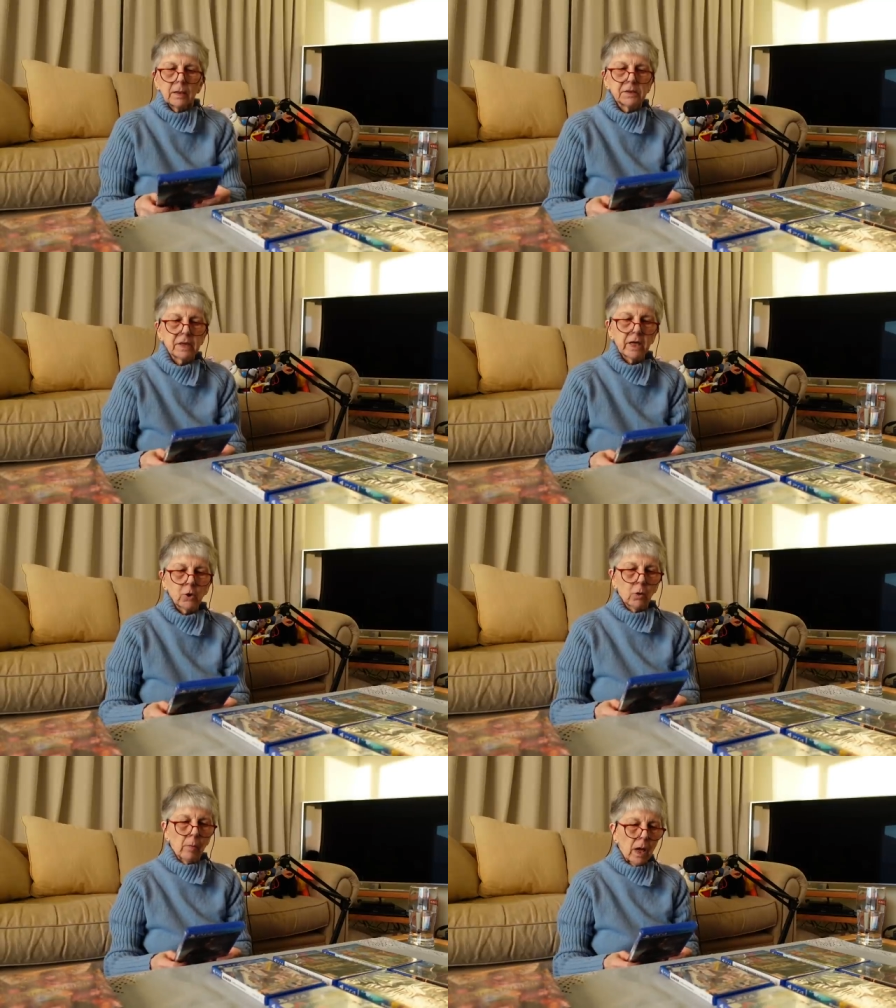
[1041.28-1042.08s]
Take
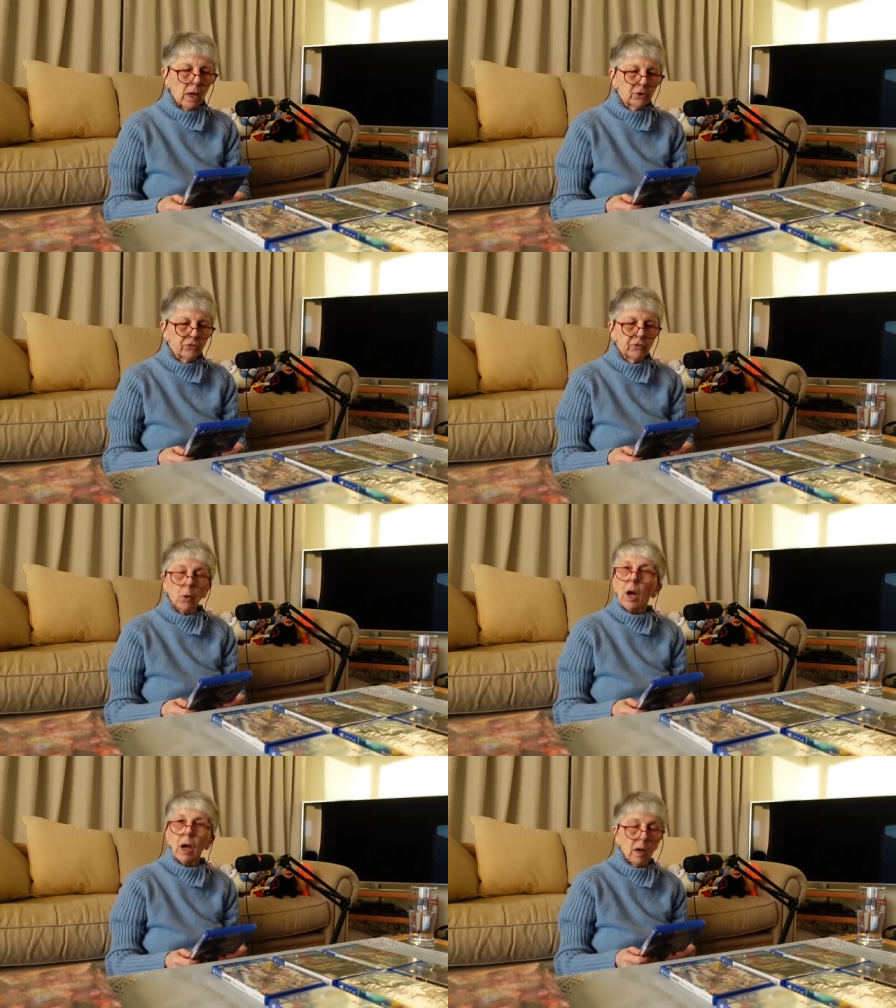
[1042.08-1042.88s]
command of
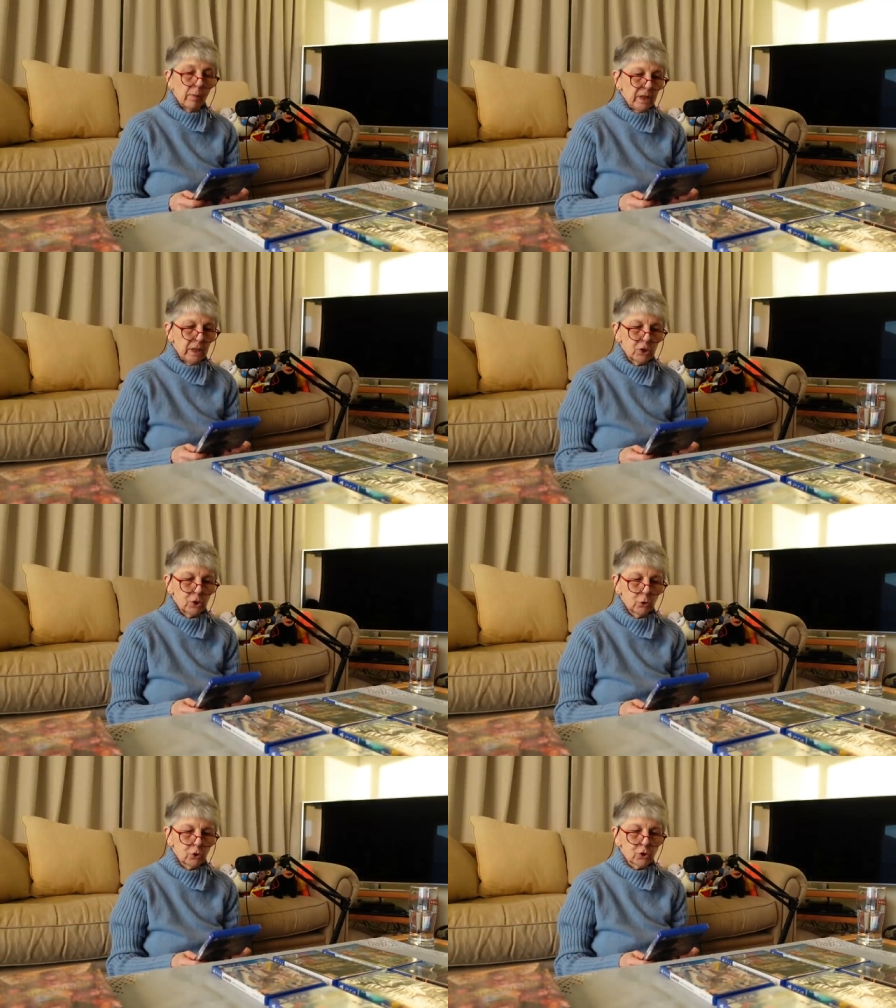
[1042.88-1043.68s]
your army
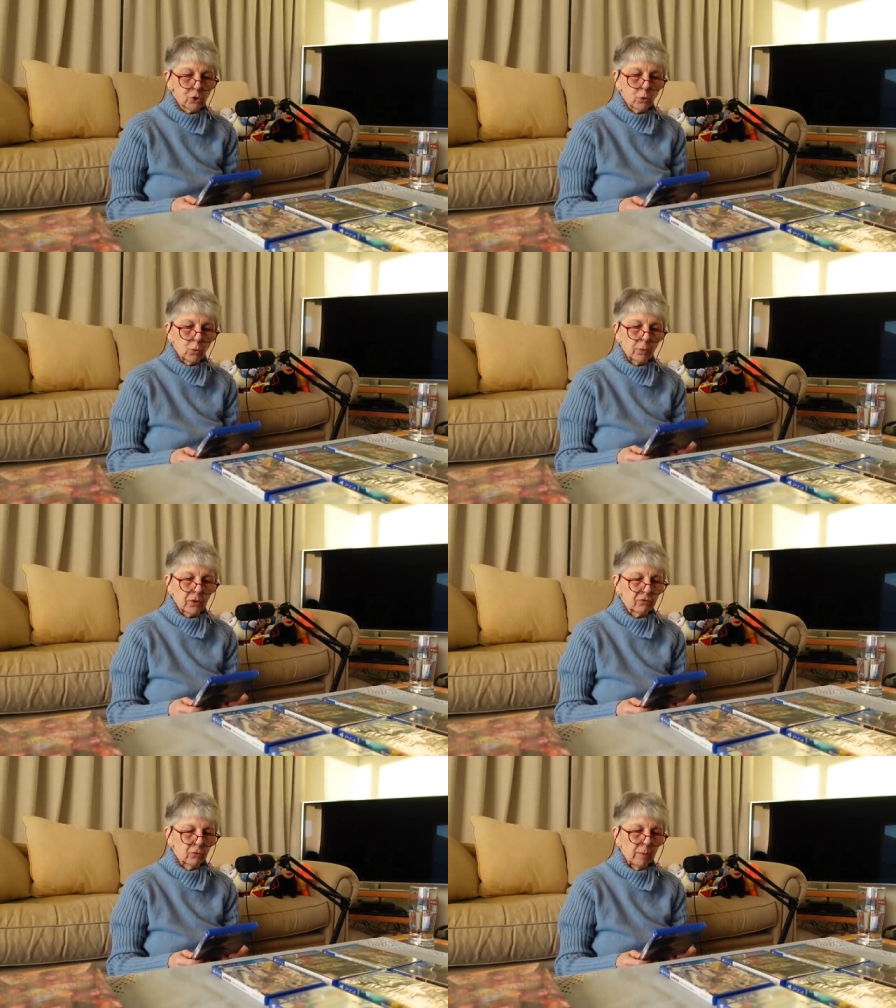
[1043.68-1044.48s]
as you storm
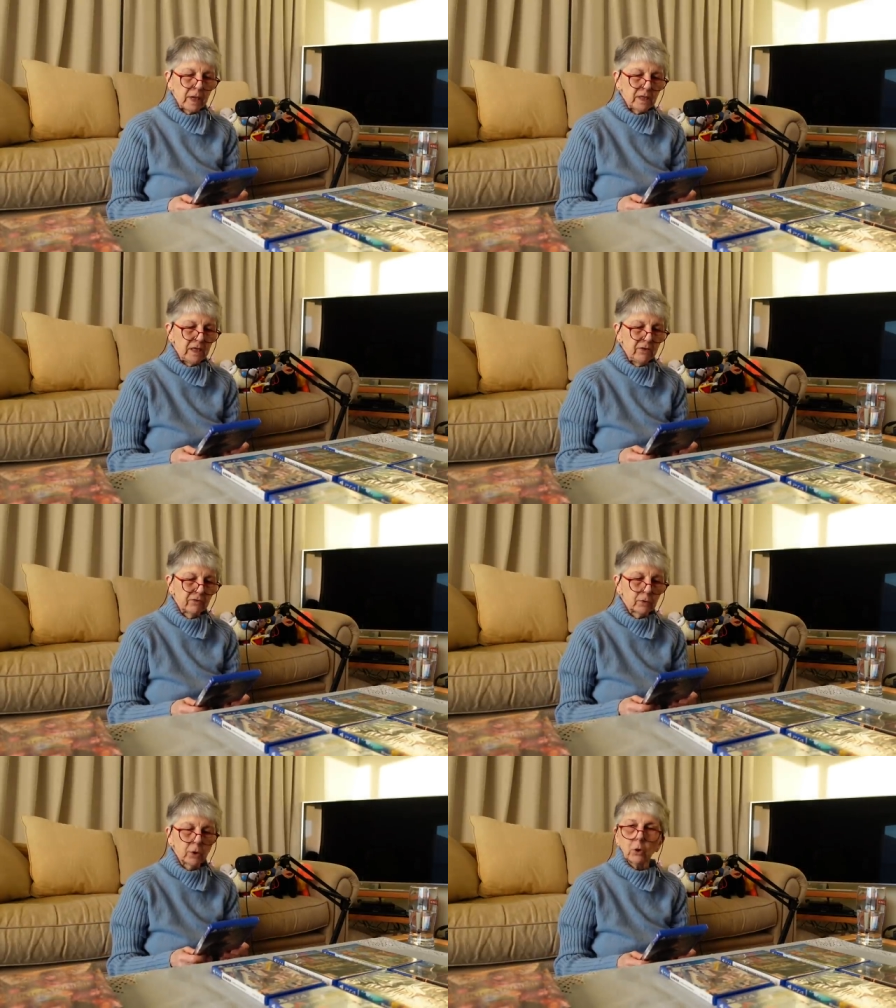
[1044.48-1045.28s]
through
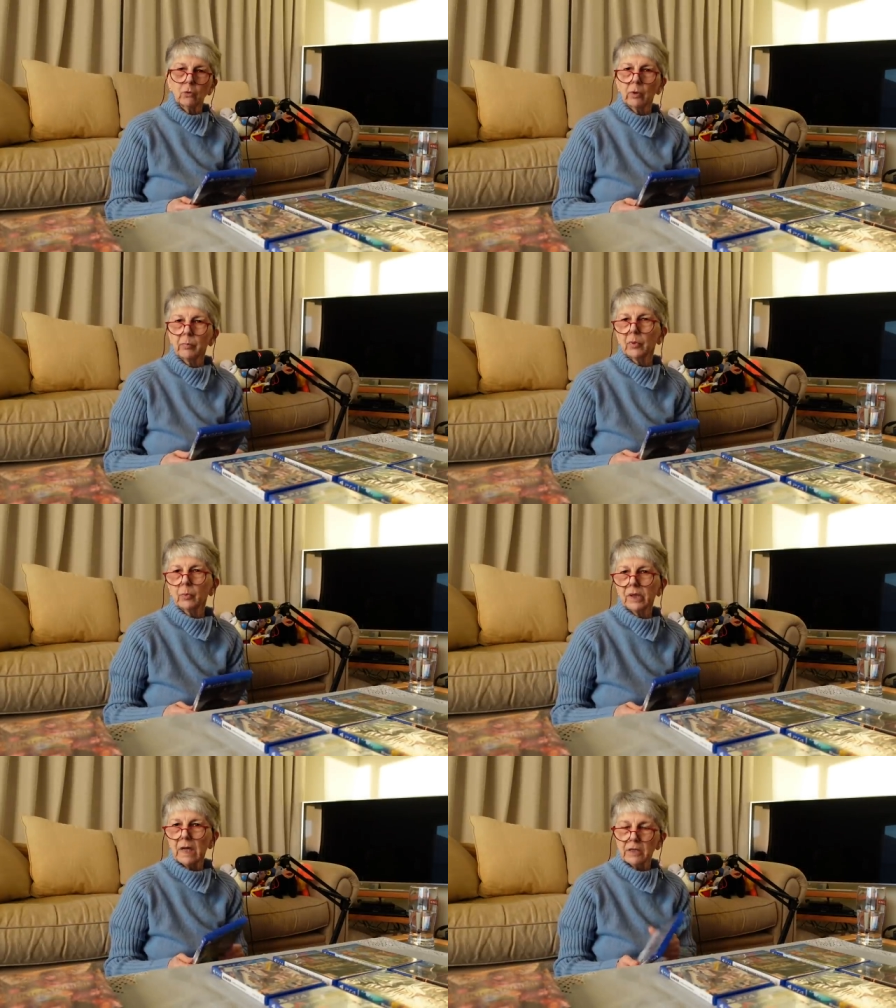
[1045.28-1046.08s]
medieval Europe
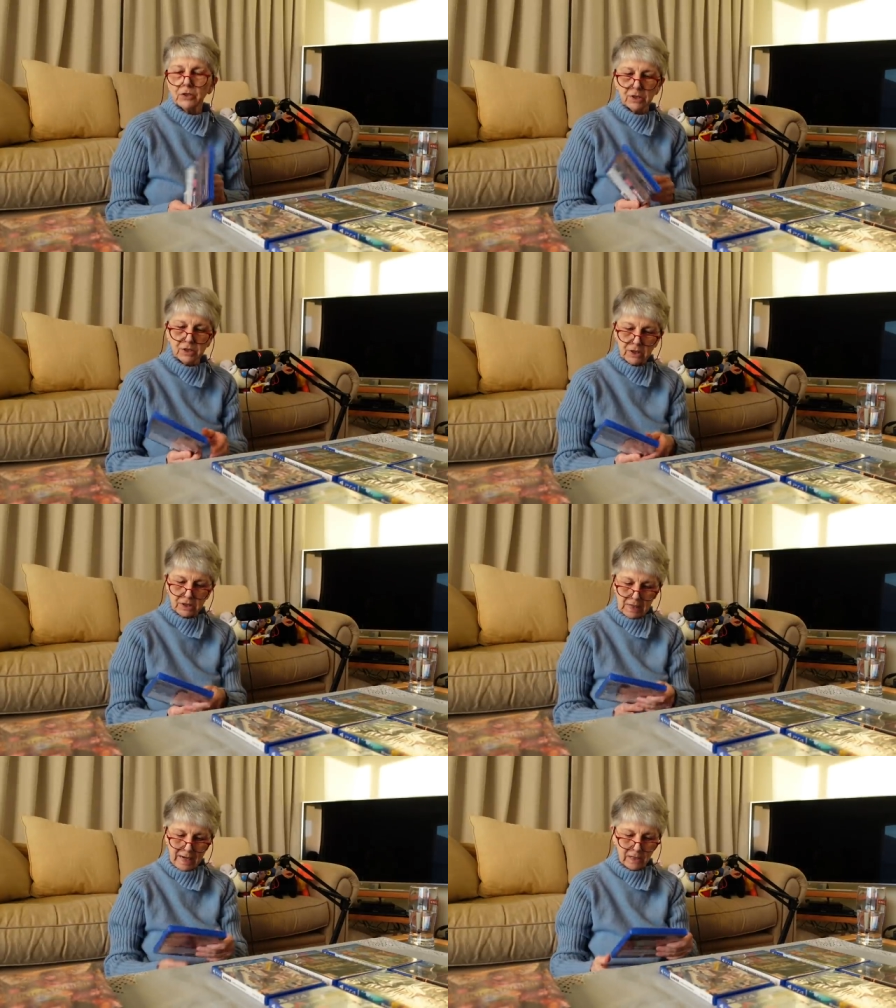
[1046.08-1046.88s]
with
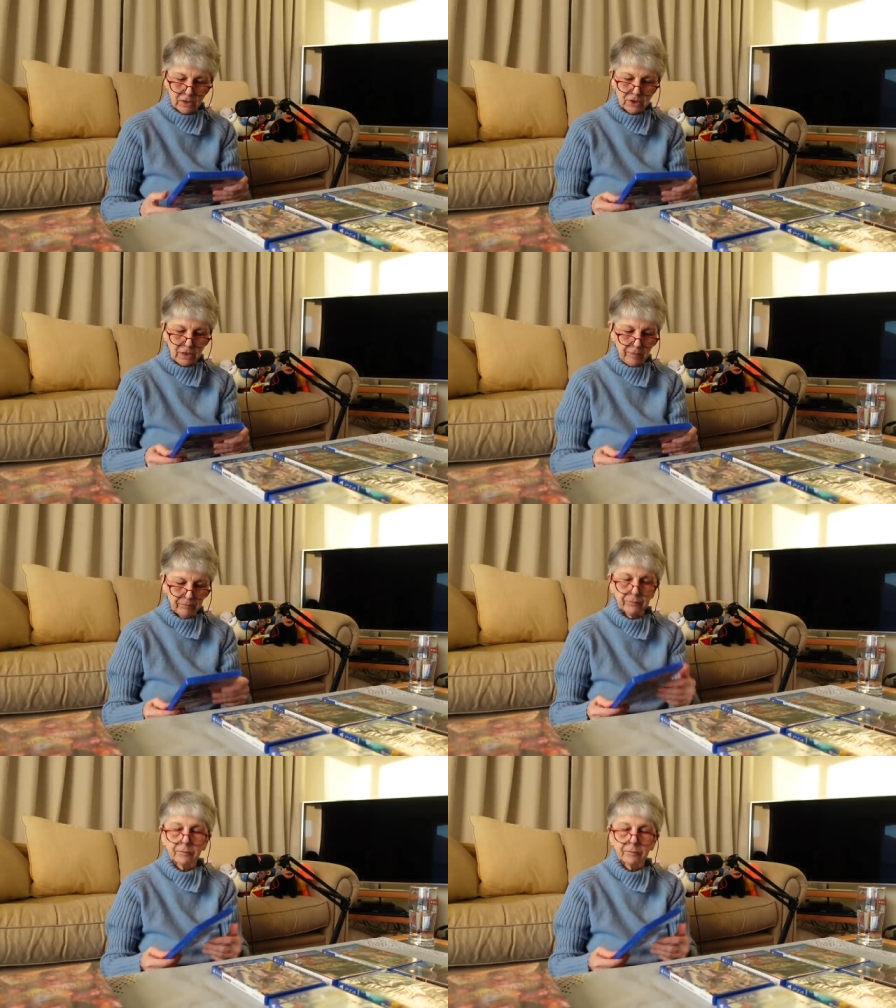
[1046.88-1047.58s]
Ancestors Legacy.